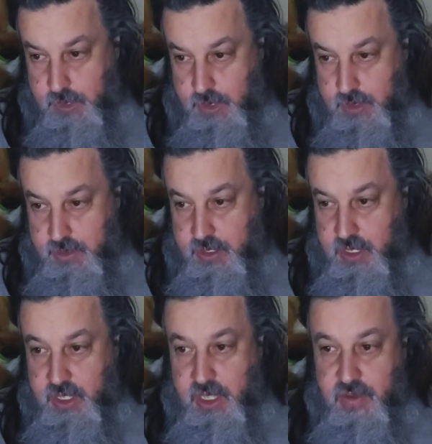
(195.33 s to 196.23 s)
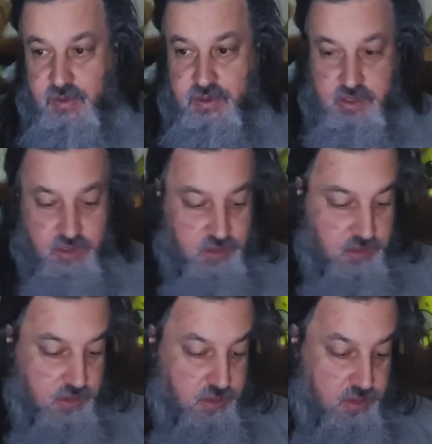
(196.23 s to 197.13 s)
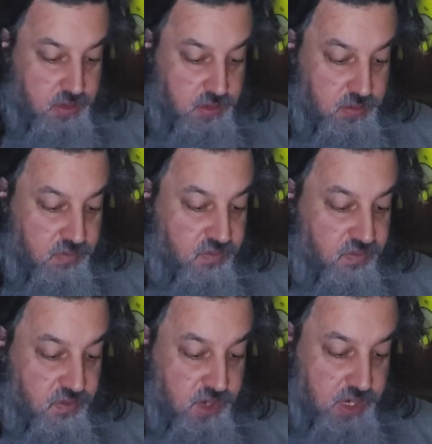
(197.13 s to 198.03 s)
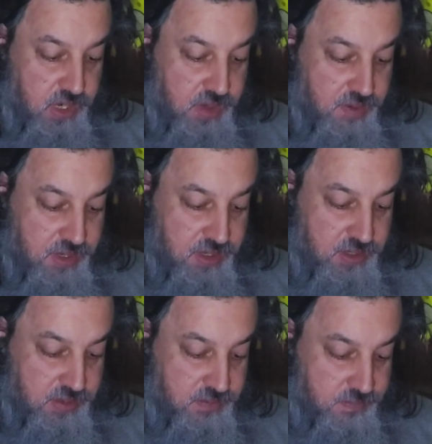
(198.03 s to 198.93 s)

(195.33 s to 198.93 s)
10 hours and 49 minutes